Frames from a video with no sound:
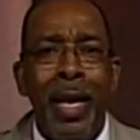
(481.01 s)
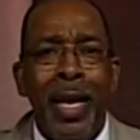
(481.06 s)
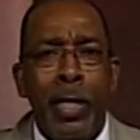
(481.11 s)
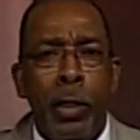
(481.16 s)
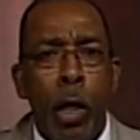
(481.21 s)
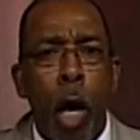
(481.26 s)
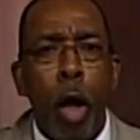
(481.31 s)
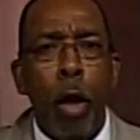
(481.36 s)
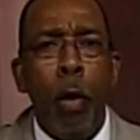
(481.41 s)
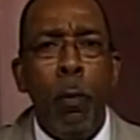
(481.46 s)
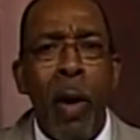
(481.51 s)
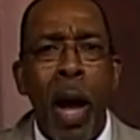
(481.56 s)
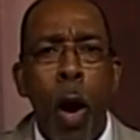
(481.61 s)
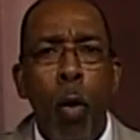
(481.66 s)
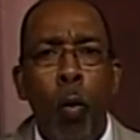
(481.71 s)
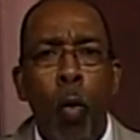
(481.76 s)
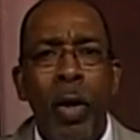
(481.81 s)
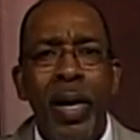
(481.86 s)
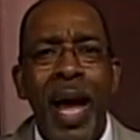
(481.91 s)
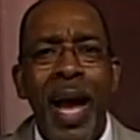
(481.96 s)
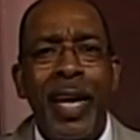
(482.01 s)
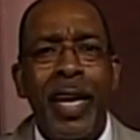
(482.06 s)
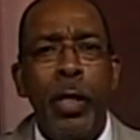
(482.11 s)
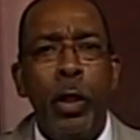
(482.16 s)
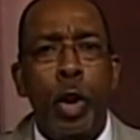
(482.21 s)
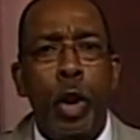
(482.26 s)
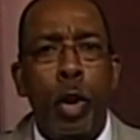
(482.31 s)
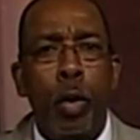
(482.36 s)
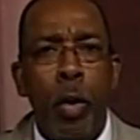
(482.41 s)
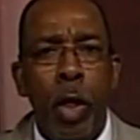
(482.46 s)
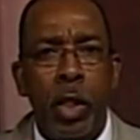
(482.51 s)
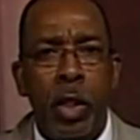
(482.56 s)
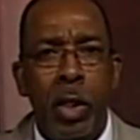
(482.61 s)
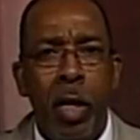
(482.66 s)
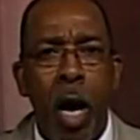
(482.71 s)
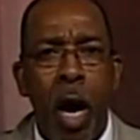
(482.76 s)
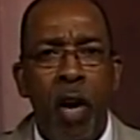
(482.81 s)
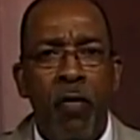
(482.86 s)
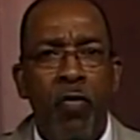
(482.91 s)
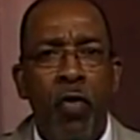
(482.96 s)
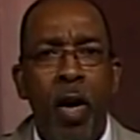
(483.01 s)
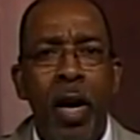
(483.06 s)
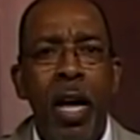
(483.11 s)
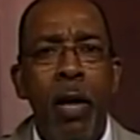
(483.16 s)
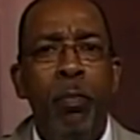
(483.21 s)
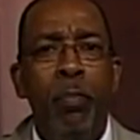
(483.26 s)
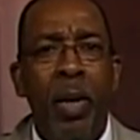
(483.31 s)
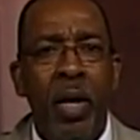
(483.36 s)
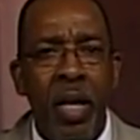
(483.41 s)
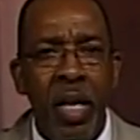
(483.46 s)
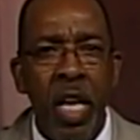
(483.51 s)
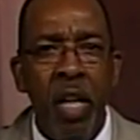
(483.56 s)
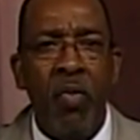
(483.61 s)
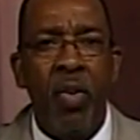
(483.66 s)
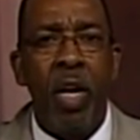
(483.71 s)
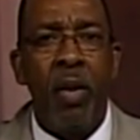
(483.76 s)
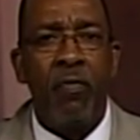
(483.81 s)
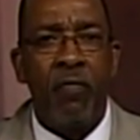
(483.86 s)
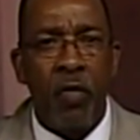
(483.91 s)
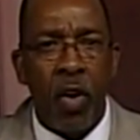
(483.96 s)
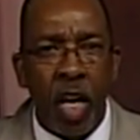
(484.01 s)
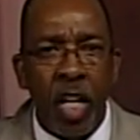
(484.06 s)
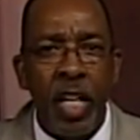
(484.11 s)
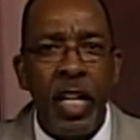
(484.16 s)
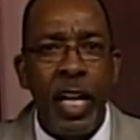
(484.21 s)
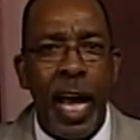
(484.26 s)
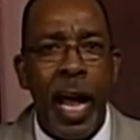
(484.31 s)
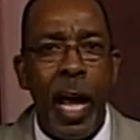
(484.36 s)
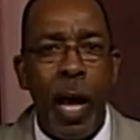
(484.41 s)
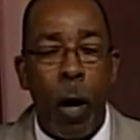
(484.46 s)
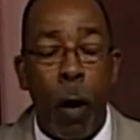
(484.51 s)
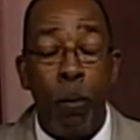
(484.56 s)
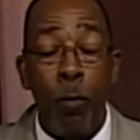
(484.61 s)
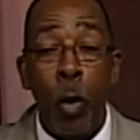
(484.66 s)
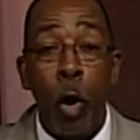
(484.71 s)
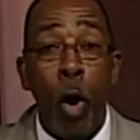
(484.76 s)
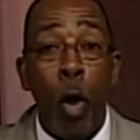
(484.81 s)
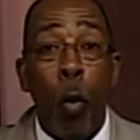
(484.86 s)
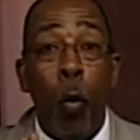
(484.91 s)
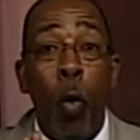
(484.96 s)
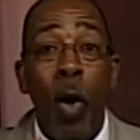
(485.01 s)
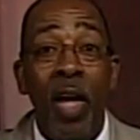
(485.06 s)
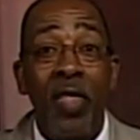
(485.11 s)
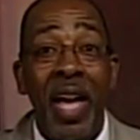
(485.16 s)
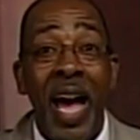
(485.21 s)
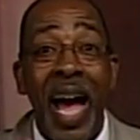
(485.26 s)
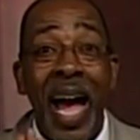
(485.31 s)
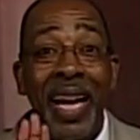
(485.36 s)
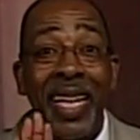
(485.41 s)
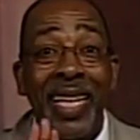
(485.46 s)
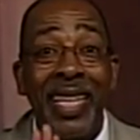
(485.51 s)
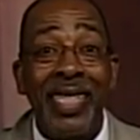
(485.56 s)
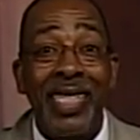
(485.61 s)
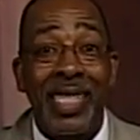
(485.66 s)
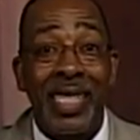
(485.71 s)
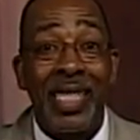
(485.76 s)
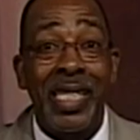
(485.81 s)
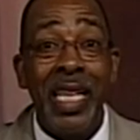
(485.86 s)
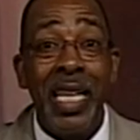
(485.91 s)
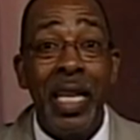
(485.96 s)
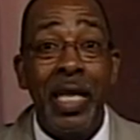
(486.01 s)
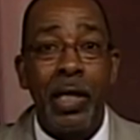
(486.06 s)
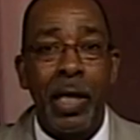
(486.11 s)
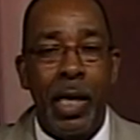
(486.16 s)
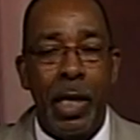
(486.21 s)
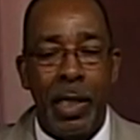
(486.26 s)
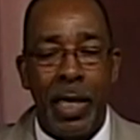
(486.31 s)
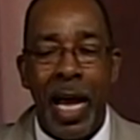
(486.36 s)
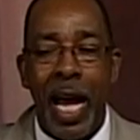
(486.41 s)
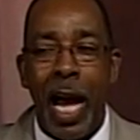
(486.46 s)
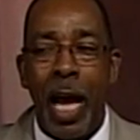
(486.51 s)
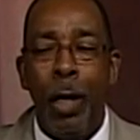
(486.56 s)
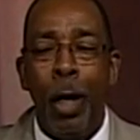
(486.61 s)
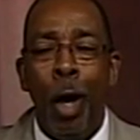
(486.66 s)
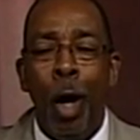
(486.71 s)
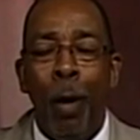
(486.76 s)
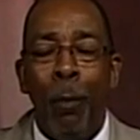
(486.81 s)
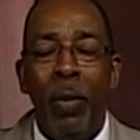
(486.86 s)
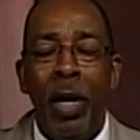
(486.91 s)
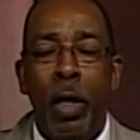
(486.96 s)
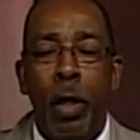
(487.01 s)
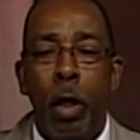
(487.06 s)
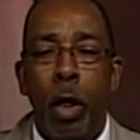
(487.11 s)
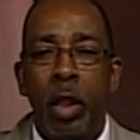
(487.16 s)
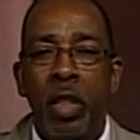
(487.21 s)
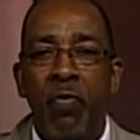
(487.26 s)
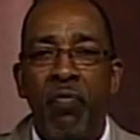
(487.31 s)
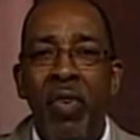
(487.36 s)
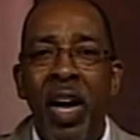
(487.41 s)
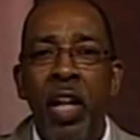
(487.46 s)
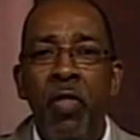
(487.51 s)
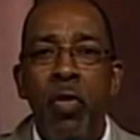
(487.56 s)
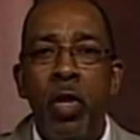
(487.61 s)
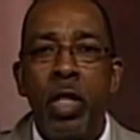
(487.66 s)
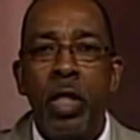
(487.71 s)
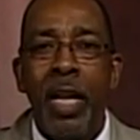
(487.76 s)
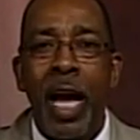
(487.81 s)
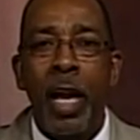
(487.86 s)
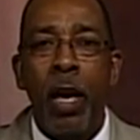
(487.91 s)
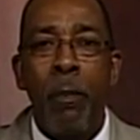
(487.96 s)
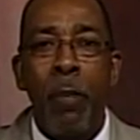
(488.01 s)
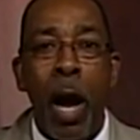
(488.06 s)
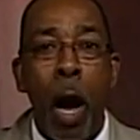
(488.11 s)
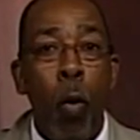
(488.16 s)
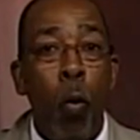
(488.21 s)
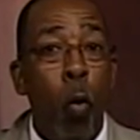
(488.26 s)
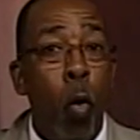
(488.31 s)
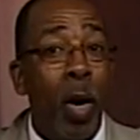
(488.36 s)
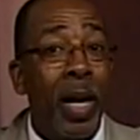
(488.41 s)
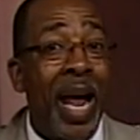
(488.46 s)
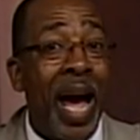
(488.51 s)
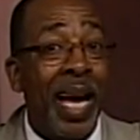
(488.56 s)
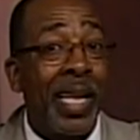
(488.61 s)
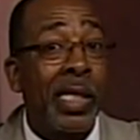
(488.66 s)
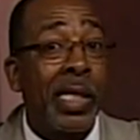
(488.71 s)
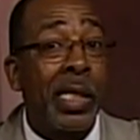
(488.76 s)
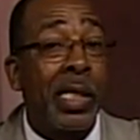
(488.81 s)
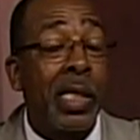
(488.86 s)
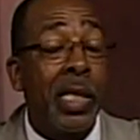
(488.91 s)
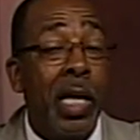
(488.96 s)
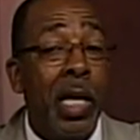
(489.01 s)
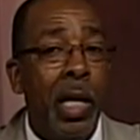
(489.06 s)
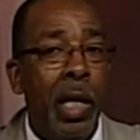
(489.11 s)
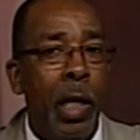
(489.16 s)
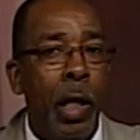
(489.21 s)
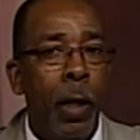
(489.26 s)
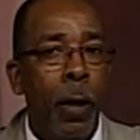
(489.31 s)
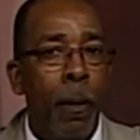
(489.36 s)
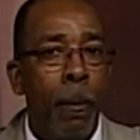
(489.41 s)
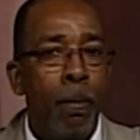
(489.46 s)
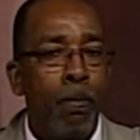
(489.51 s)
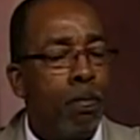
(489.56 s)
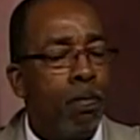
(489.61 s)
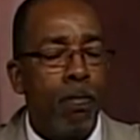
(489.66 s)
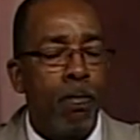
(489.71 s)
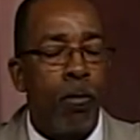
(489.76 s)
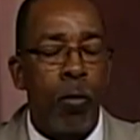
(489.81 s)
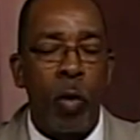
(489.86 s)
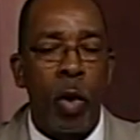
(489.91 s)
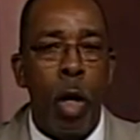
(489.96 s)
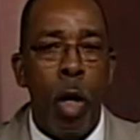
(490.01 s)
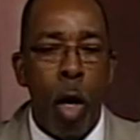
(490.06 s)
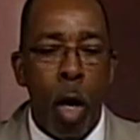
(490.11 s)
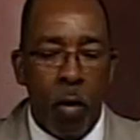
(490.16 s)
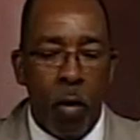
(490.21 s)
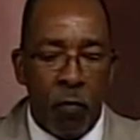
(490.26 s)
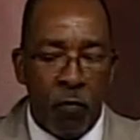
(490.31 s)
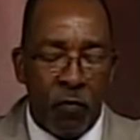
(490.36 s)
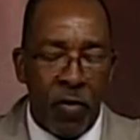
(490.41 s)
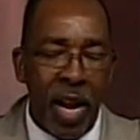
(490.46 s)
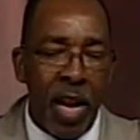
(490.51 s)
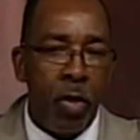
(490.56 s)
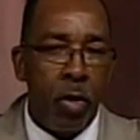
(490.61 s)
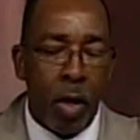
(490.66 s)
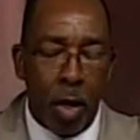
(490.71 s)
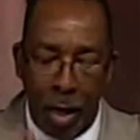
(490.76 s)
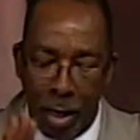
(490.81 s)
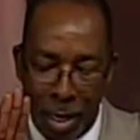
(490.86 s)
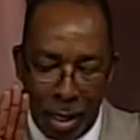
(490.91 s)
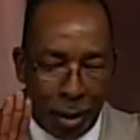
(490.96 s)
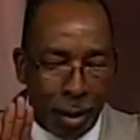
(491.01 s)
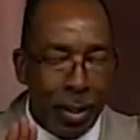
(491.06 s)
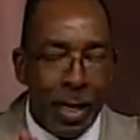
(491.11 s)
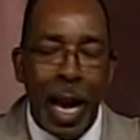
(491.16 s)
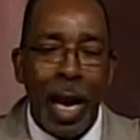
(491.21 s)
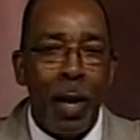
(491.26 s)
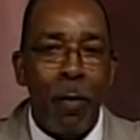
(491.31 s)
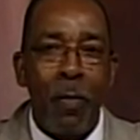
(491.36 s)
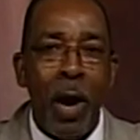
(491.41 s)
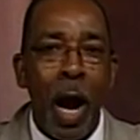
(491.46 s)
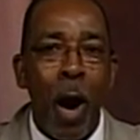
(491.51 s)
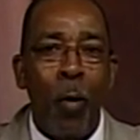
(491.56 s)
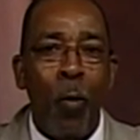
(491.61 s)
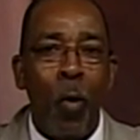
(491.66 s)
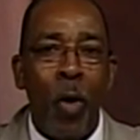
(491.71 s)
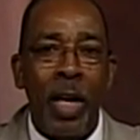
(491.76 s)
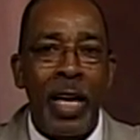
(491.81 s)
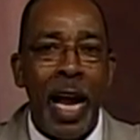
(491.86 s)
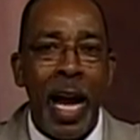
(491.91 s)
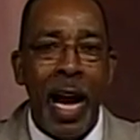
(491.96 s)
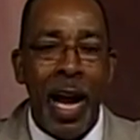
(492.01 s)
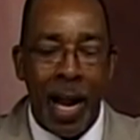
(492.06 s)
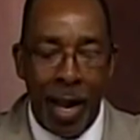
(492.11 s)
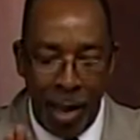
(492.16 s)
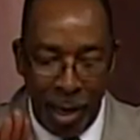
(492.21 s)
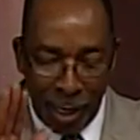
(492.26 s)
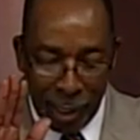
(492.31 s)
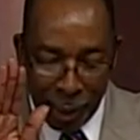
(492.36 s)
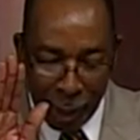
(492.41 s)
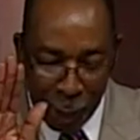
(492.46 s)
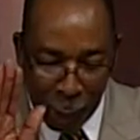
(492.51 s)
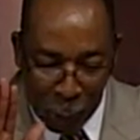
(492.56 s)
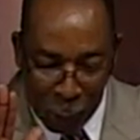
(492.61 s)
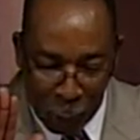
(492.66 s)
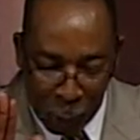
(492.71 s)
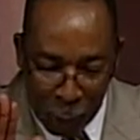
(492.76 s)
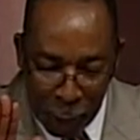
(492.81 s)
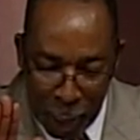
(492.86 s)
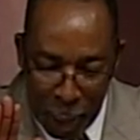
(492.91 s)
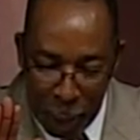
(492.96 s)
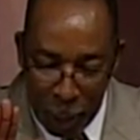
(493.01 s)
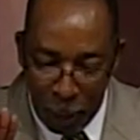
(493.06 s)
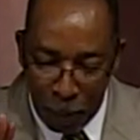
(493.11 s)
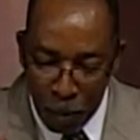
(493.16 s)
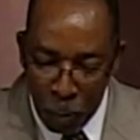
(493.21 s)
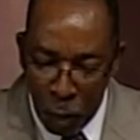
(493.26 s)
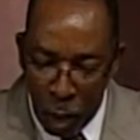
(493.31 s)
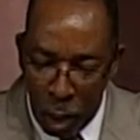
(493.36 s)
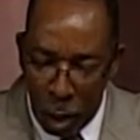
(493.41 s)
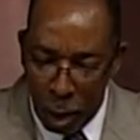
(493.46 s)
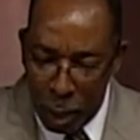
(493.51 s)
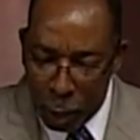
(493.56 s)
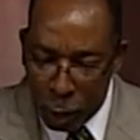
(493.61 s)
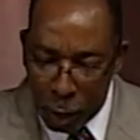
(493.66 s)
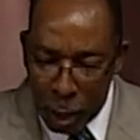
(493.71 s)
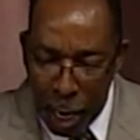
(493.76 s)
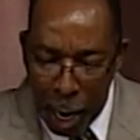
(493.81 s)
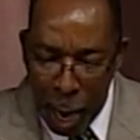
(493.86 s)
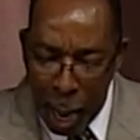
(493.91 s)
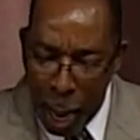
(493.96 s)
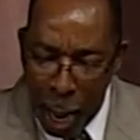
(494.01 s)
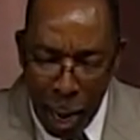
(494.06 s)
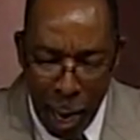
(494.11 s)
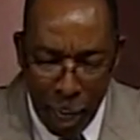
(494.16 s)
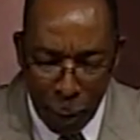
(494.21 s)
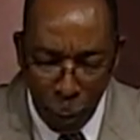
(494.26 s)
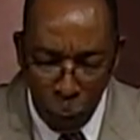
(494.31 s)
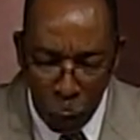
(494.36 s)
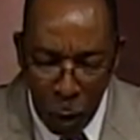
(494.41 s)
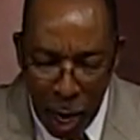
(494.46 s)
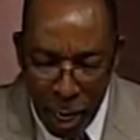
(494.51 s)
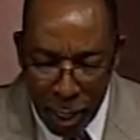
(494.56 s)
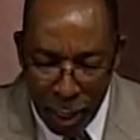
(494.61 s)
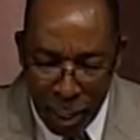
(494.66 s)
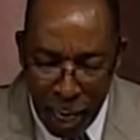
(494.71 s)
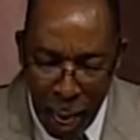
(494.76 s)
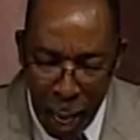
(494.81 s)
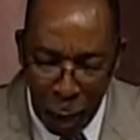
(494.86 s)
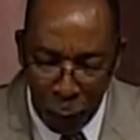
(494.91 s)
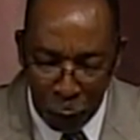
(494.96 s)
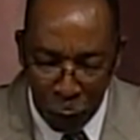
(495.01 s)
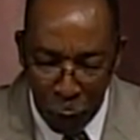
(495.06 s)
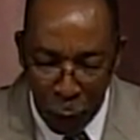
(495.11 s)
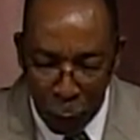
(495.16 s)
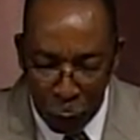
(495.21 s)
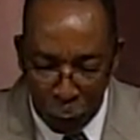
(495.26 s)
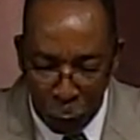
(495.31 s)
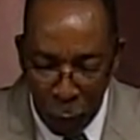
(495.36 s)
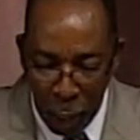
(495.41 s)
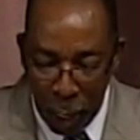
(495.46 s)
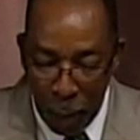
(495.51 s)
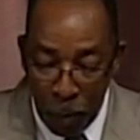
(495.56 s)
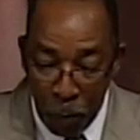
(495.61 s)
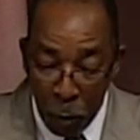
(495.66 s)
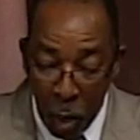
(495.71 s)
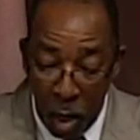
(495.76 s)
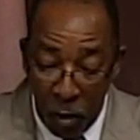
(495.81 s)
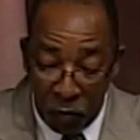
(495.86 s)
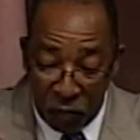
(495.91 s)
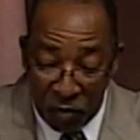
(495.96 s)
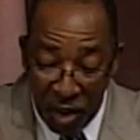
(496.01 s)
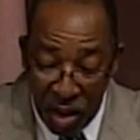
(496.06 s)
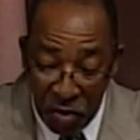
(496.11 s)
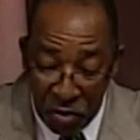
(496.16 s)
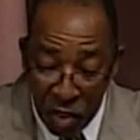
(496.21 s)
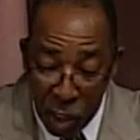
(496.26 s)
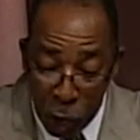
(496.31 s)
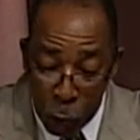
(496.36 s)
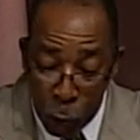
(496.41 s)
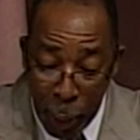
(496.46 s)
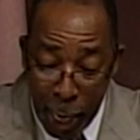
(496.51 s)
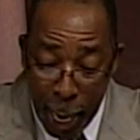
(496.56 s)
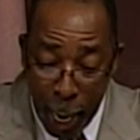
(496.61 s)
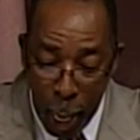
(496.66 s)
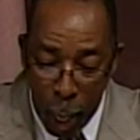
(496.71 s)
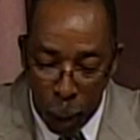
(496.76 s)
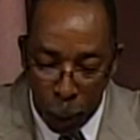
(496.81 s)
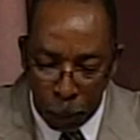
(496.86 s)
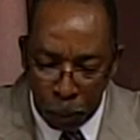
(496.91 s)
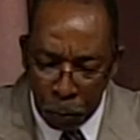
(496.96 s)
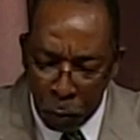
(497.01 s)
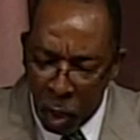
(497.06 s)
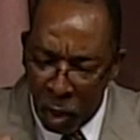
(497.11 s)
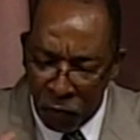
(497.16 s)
It's all about what I can trust God for and believe Him for now, whether I can see it or not, because faith is not about what I see. Mm-mm. Faith is not about what I see. Listen, I, I to write it down for us, friend. Faith is now.